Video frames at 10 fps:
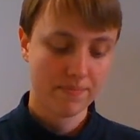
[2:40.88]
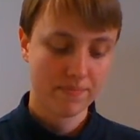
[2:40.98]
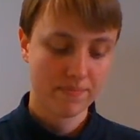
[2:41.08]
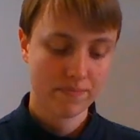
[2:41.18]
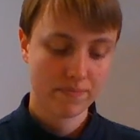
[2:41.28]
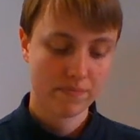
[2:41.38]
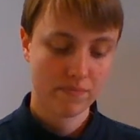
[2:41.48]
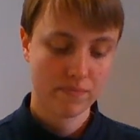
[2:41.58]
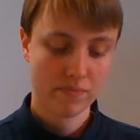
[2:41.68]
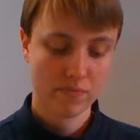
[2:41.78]

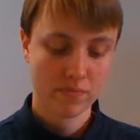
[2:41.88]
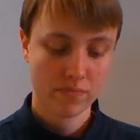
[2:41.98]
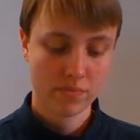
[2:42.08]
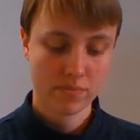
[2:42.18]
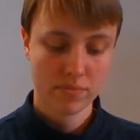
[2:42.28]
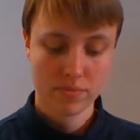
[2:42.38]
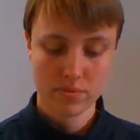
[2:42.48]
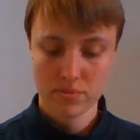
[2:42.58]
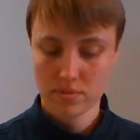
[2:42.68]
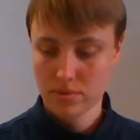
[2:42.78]

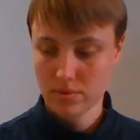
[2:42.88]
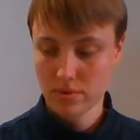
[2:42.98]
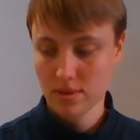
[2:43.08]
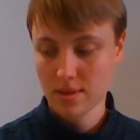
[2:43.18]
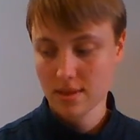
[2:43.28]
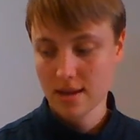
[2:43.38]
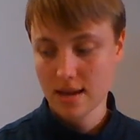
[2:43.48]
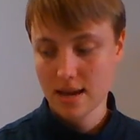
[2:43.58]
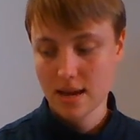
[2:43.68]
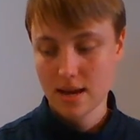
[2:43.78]

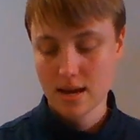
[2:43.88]
[no speech]